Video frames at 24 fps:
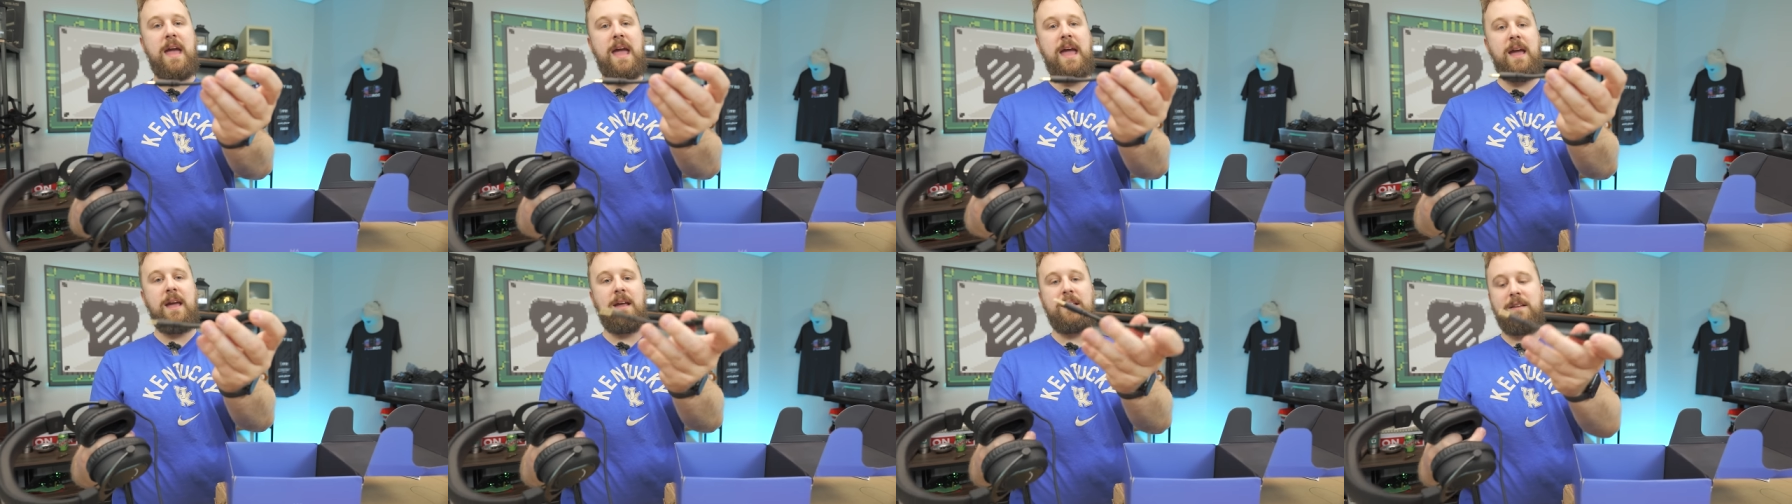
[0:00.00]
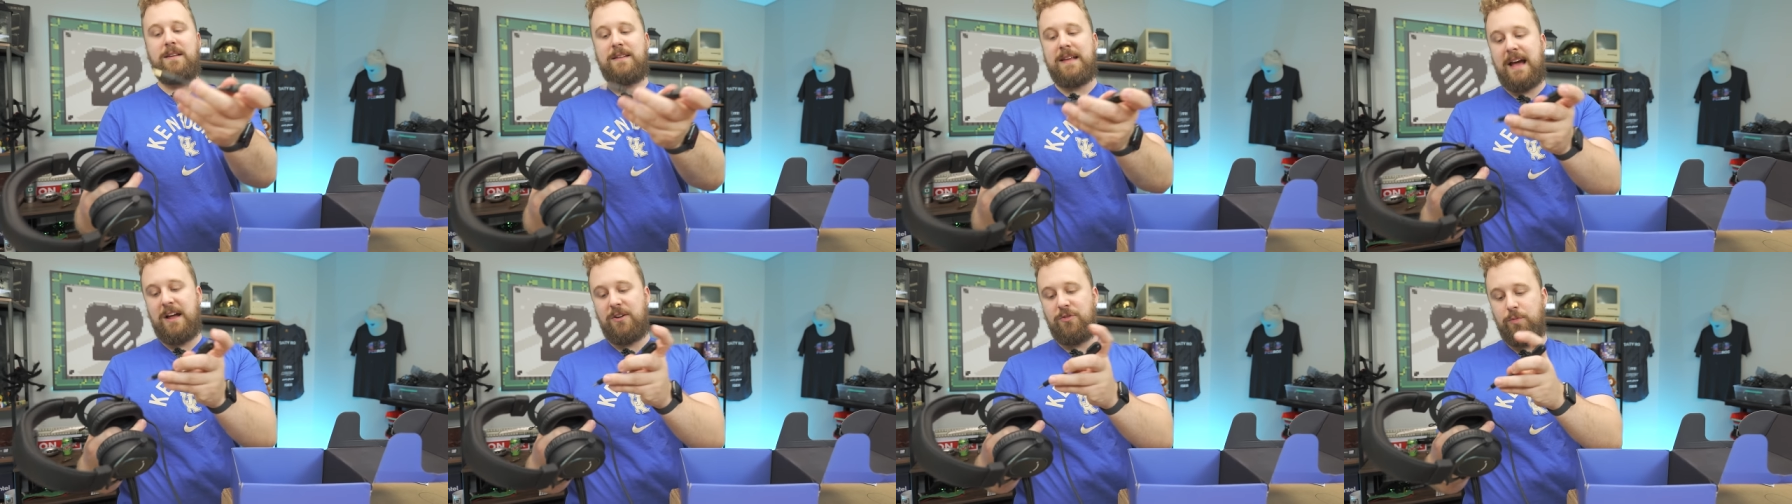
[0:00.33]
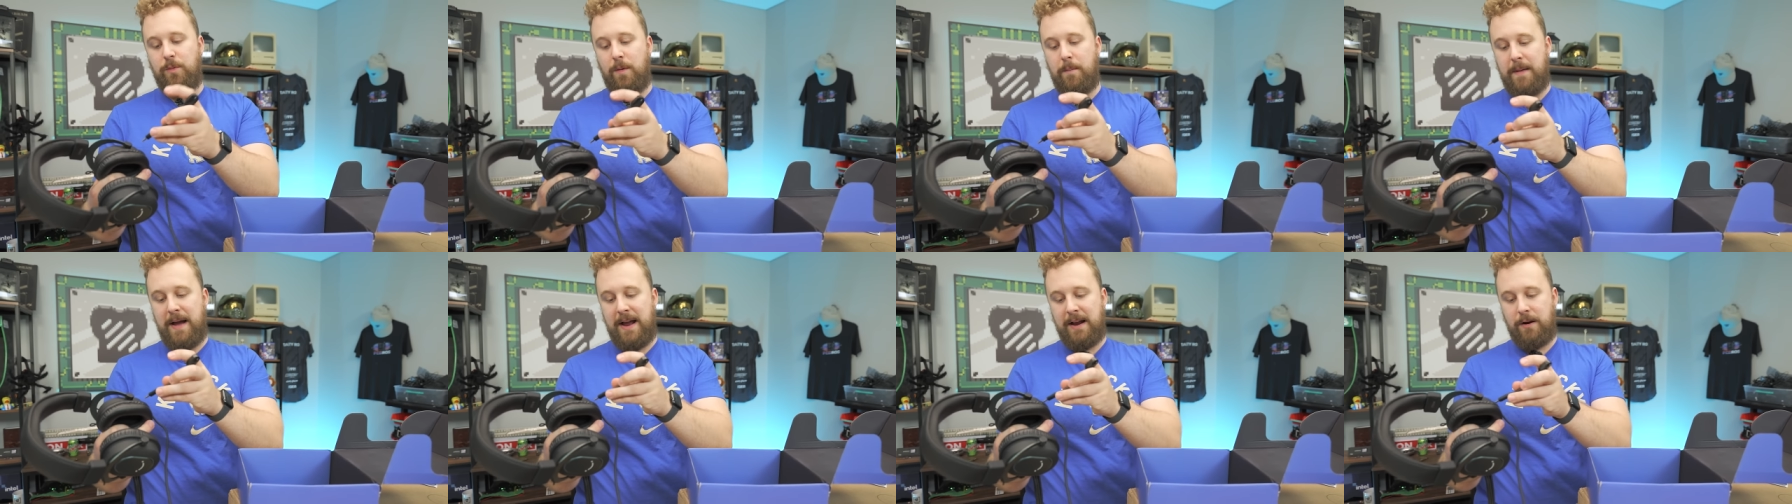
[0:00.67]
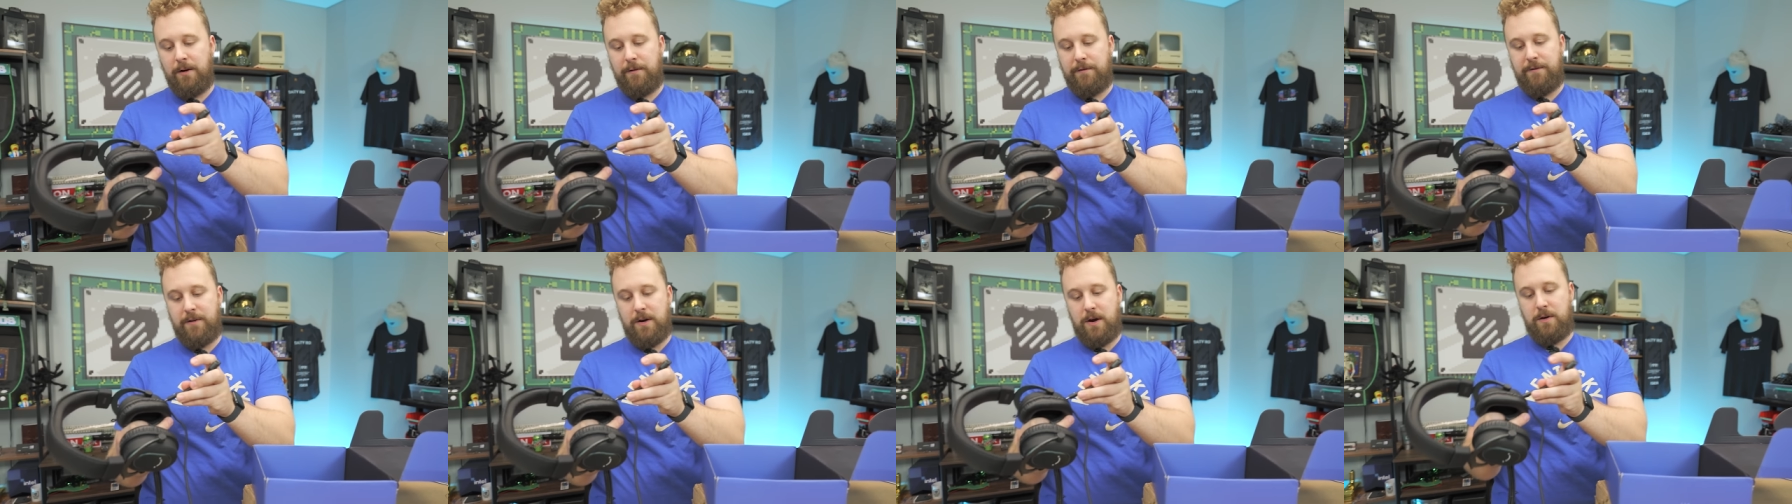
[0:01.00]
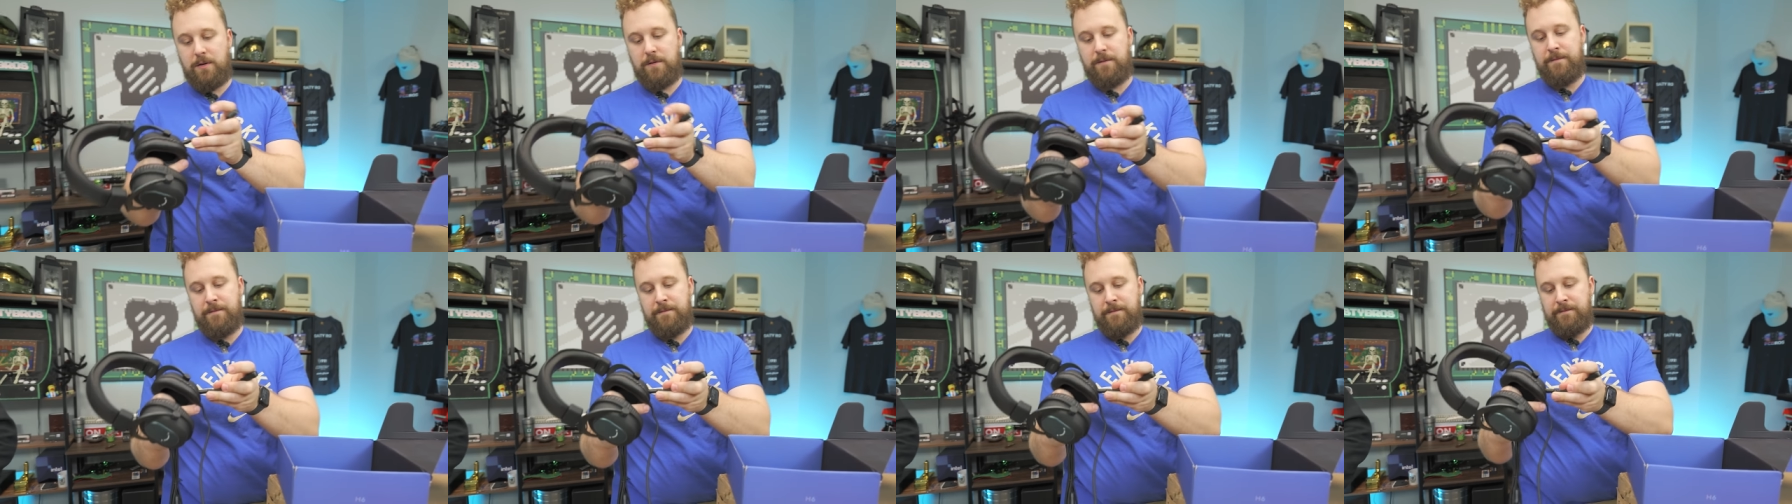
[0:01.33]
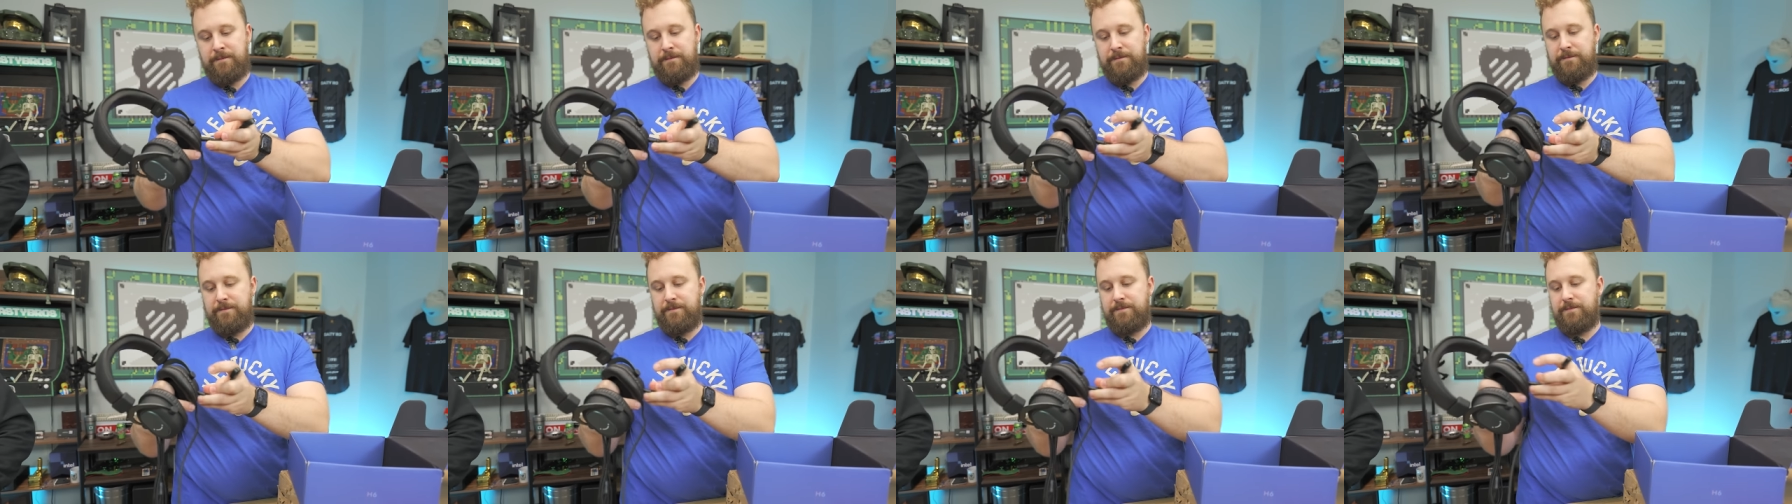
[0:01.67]
a detachable microphone.
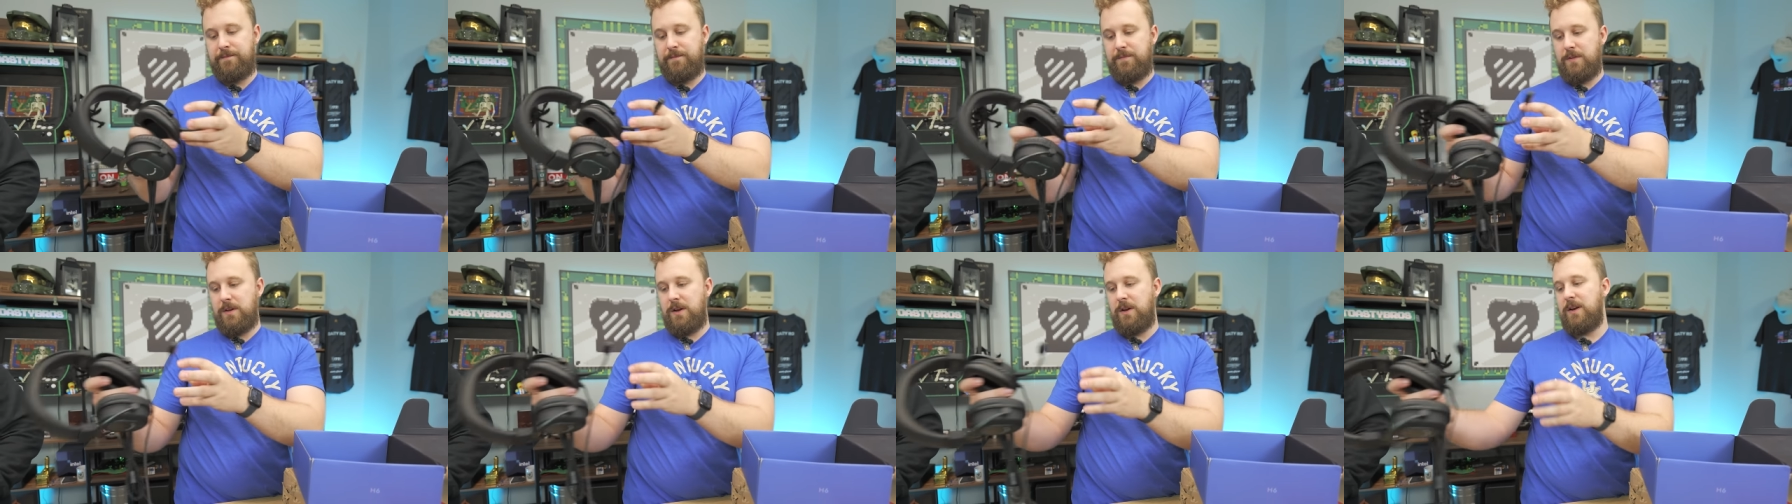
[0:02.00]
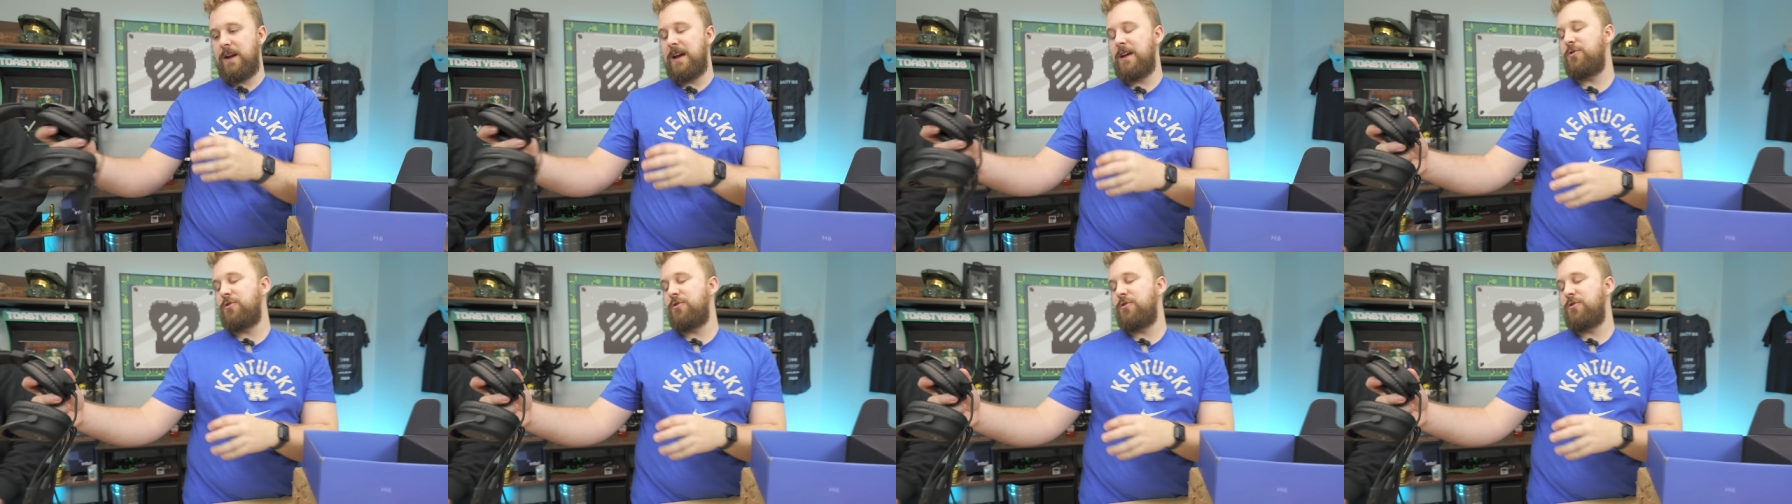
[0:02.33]
Ooh. Here, you